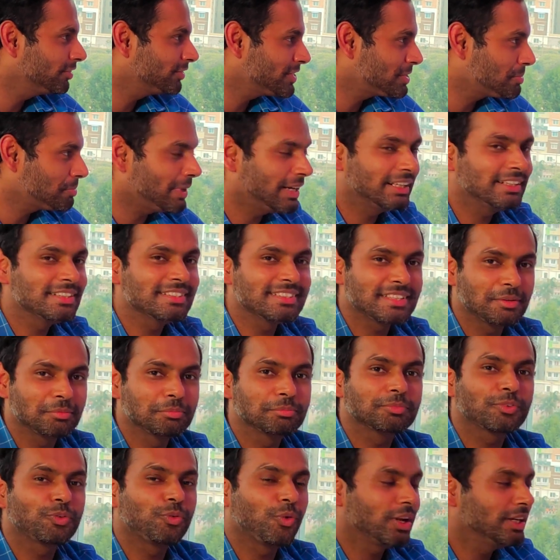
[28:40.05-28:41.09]
spend
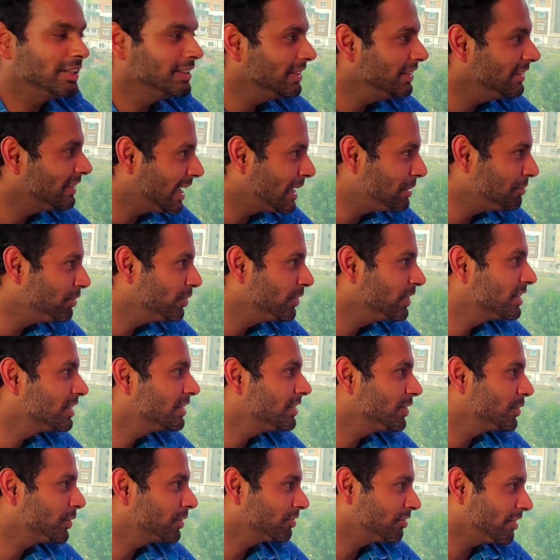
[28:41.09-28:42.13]
some quality time with
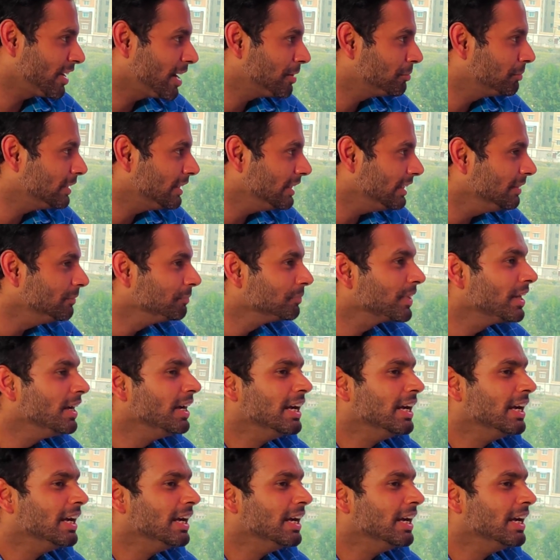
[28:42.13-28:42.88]
your family.